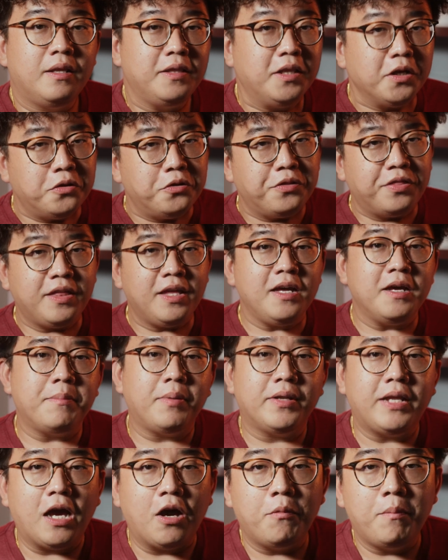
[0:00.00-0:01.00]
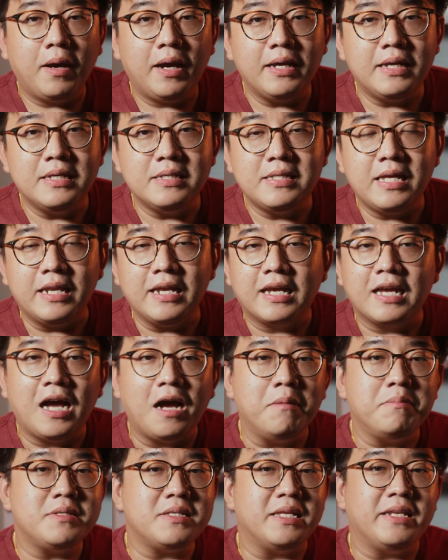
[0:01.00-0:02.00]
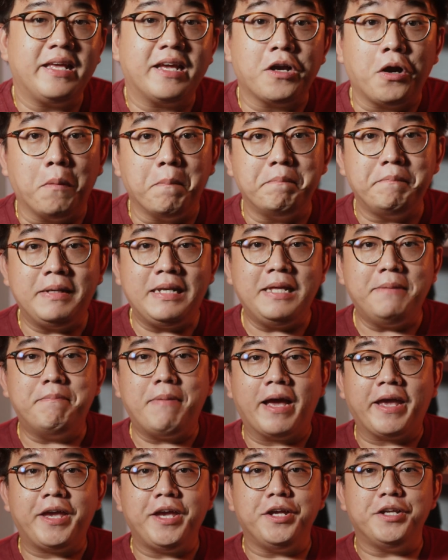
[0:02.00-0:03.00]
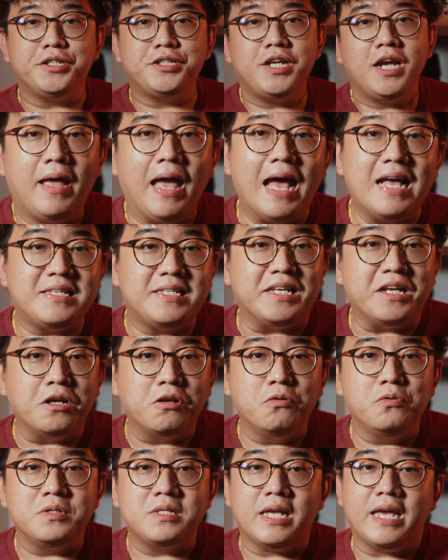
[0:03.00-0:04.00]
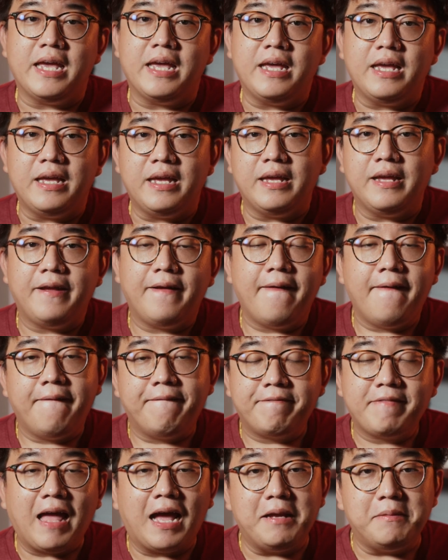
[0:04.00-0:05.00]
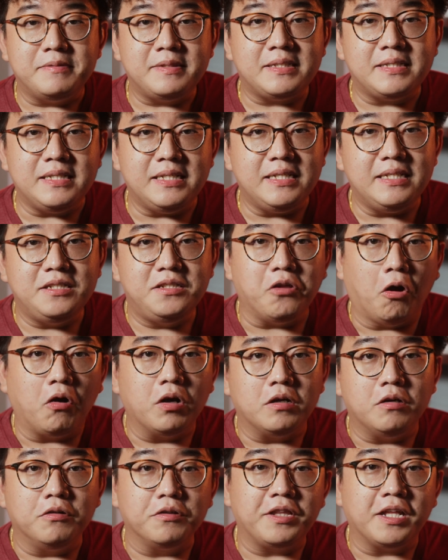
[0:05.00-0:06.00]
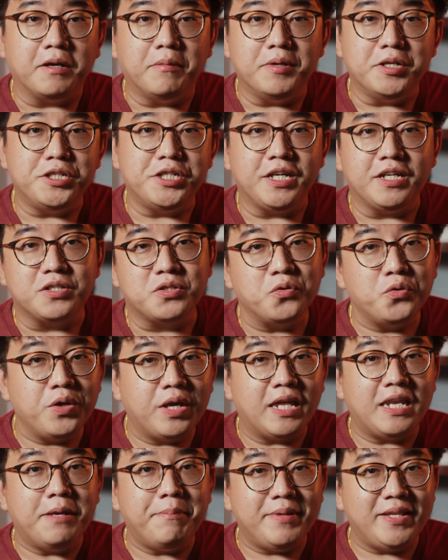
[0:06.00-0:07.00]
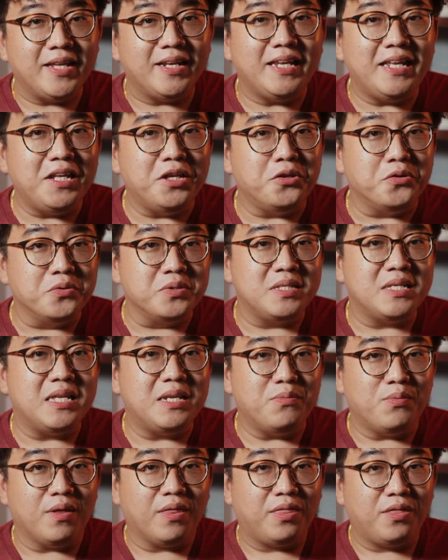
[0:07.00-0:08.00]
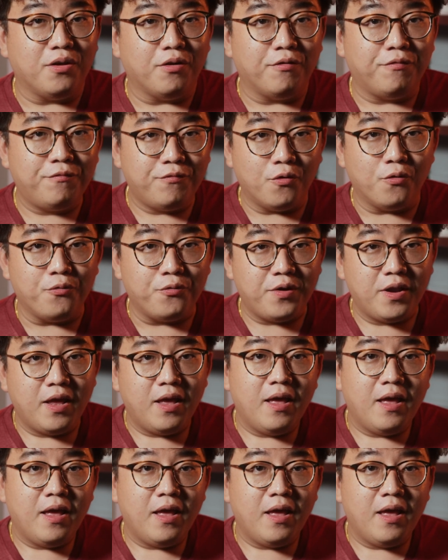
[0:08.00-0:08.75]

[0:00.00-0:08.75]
The good thing about the Alba is that it comes in a complete package, as it includes a Type-C dongle thingamajig, so you can immediately use it with your phone.